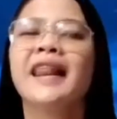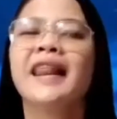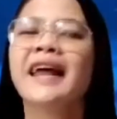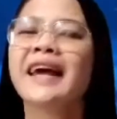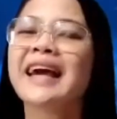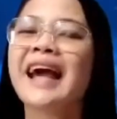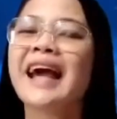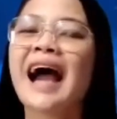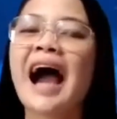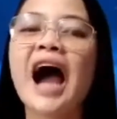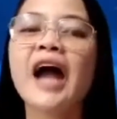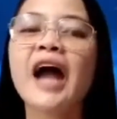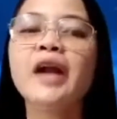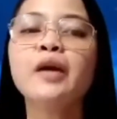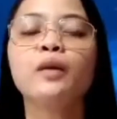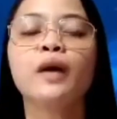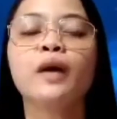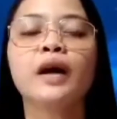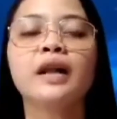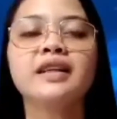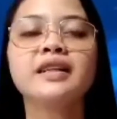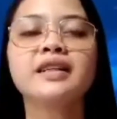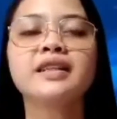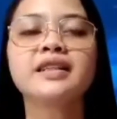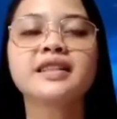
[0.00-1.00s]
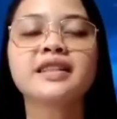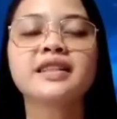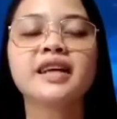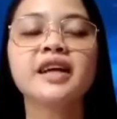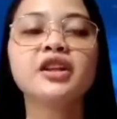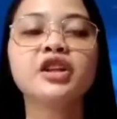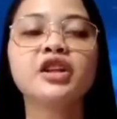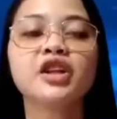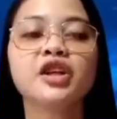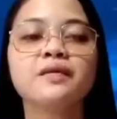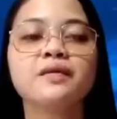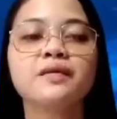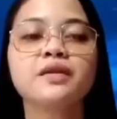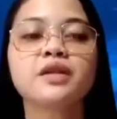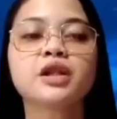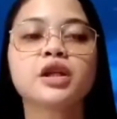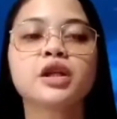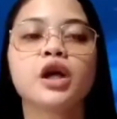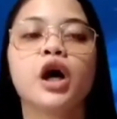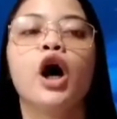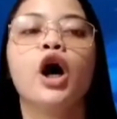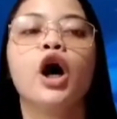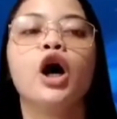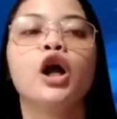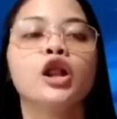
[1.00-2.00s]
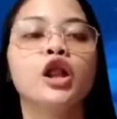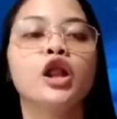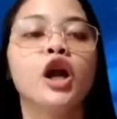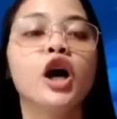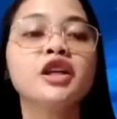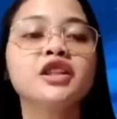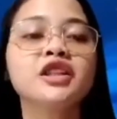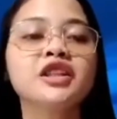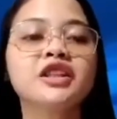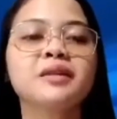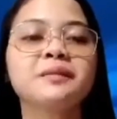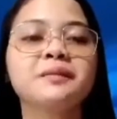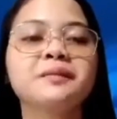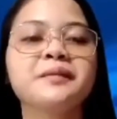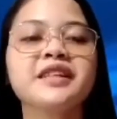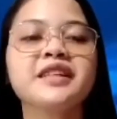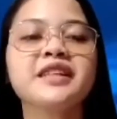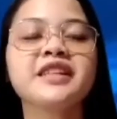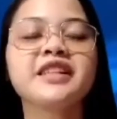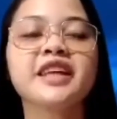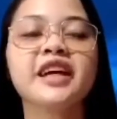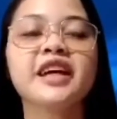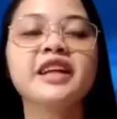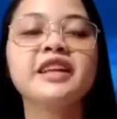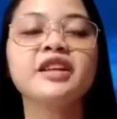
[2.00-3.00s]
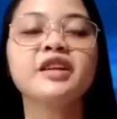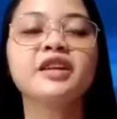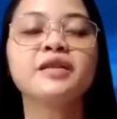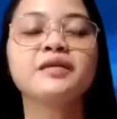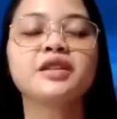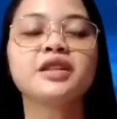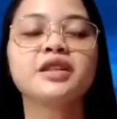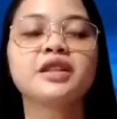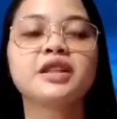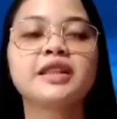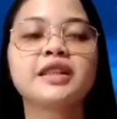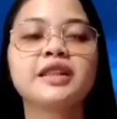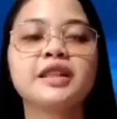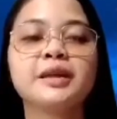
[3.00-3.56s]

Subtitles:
Like annual incentives, long-term incentives